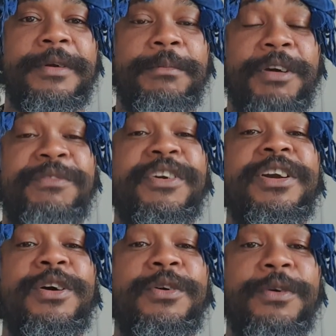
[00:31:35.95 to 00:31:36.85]
But for
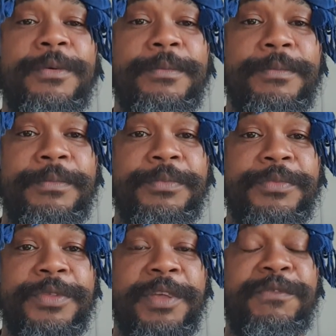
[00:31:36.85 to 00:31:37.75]
now,
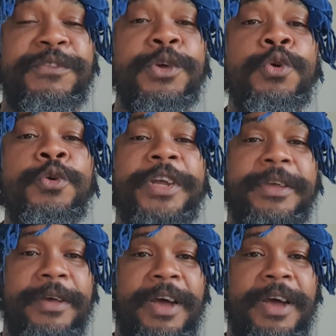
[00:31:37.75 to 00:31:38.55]
the fury